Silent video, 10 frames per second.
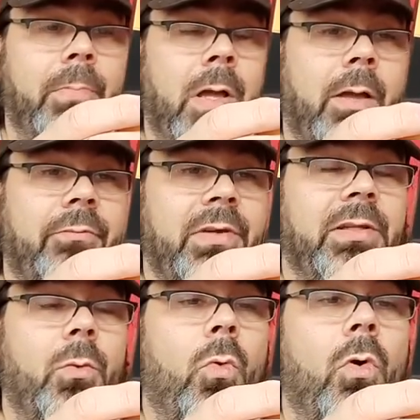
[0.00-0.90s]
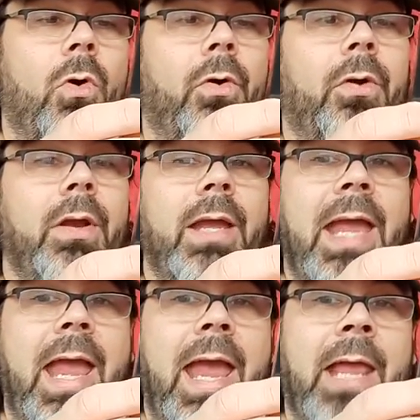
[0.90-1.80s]
Infinity War,
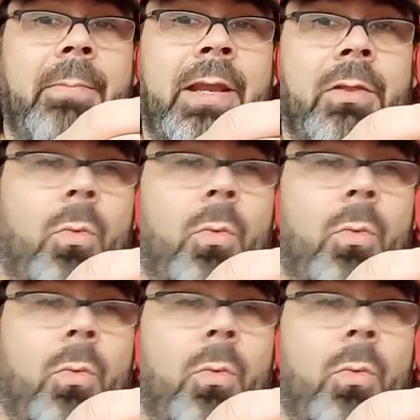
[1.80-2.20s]
Ant-Man and the